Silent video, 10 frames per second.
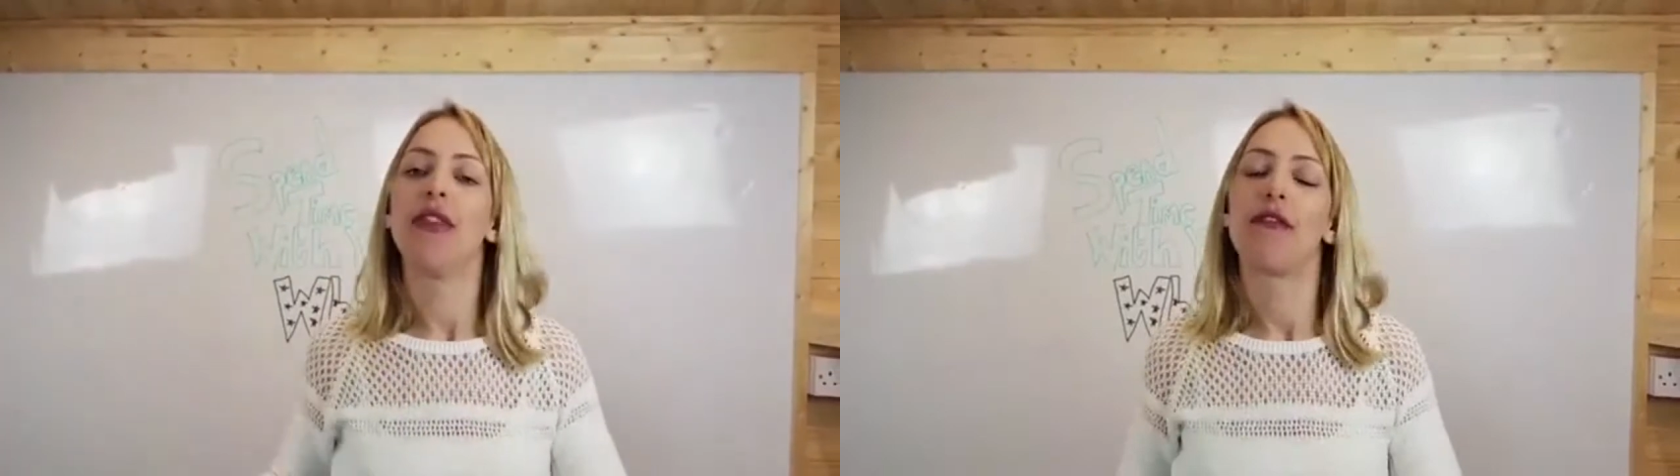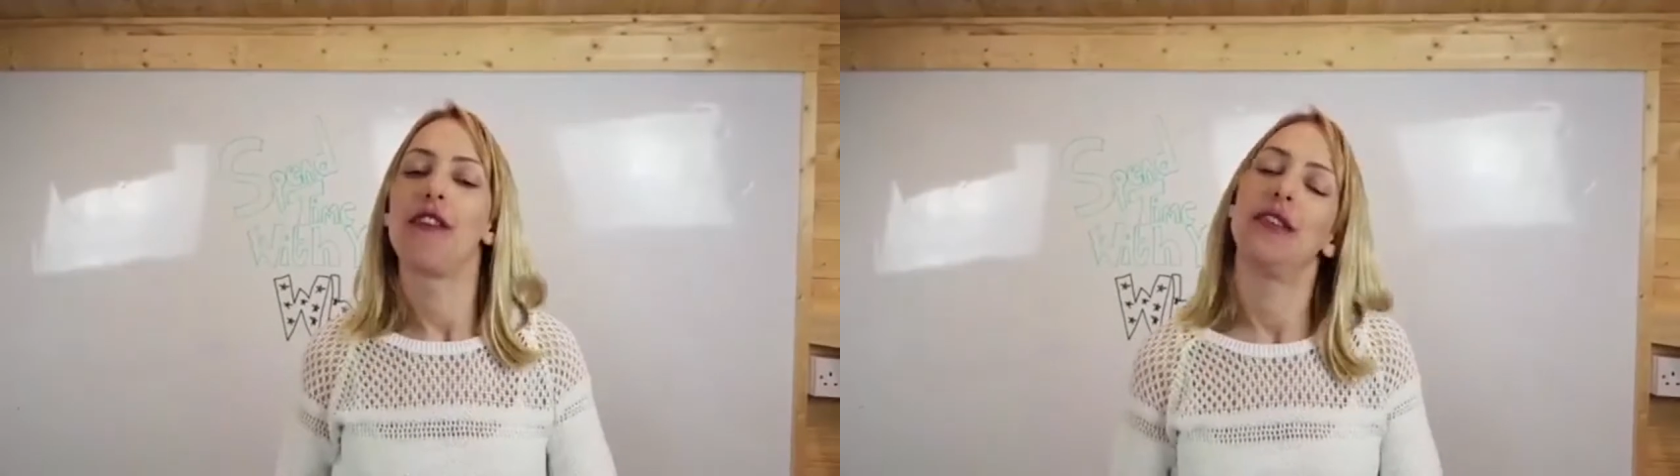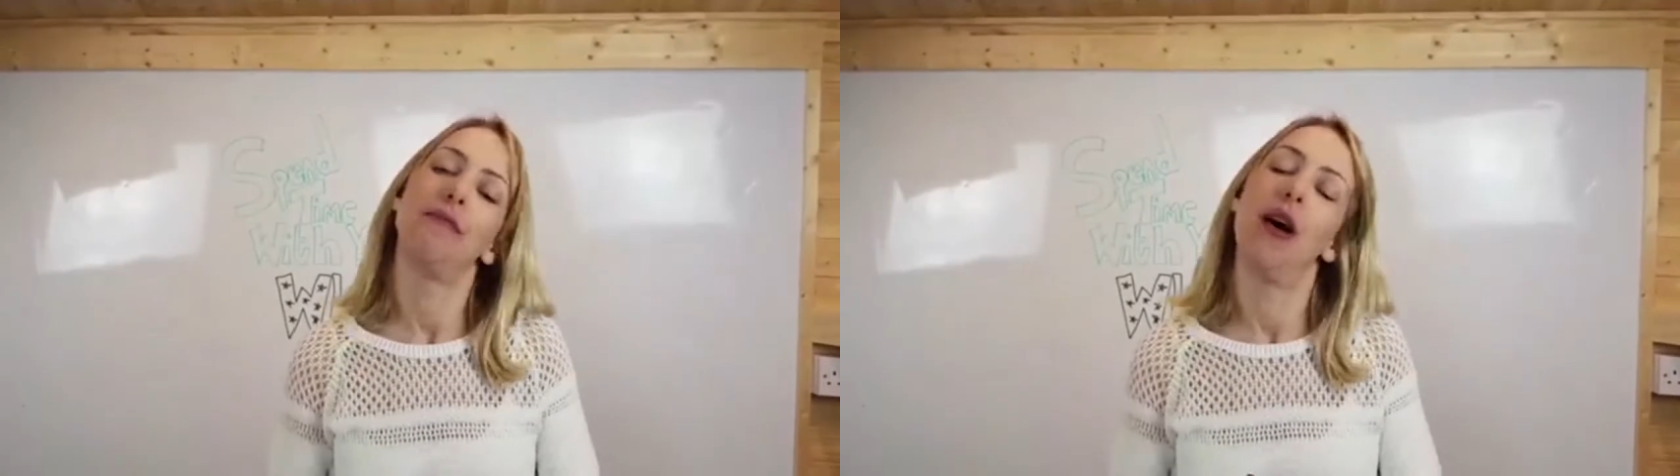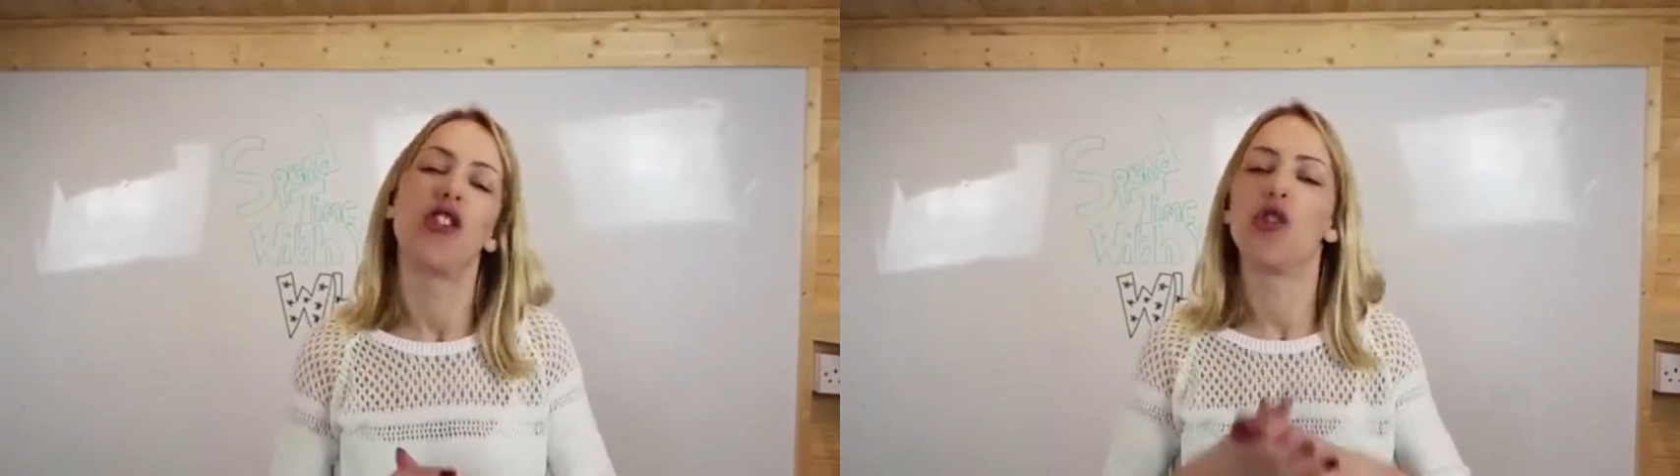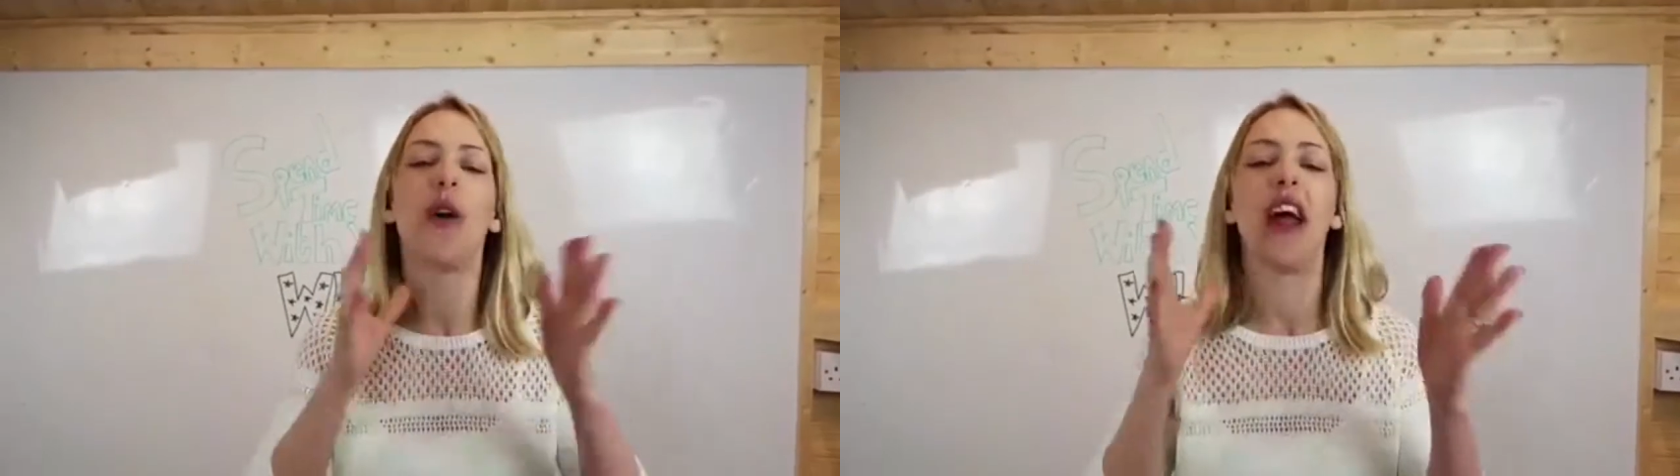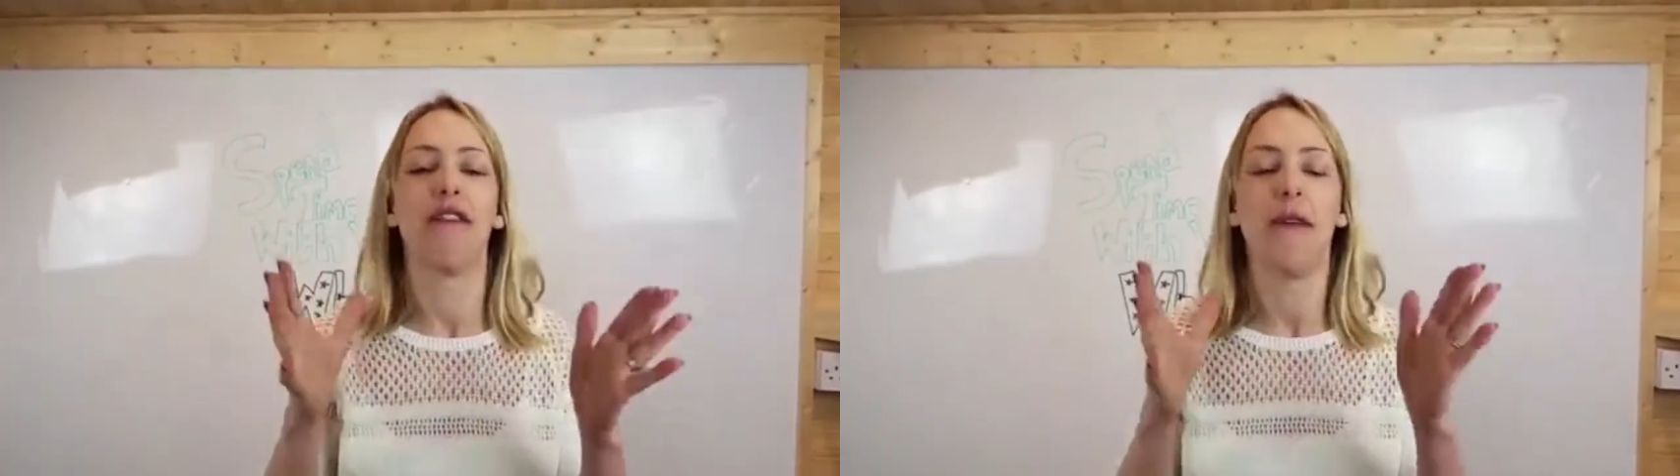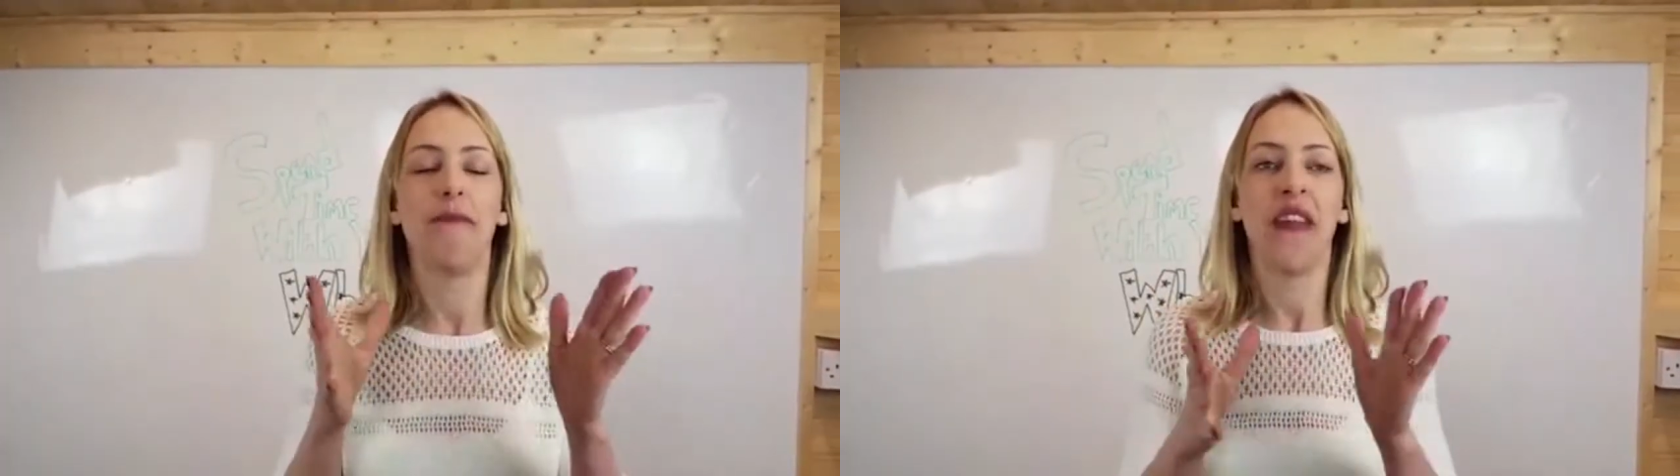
for the end of March or whatever.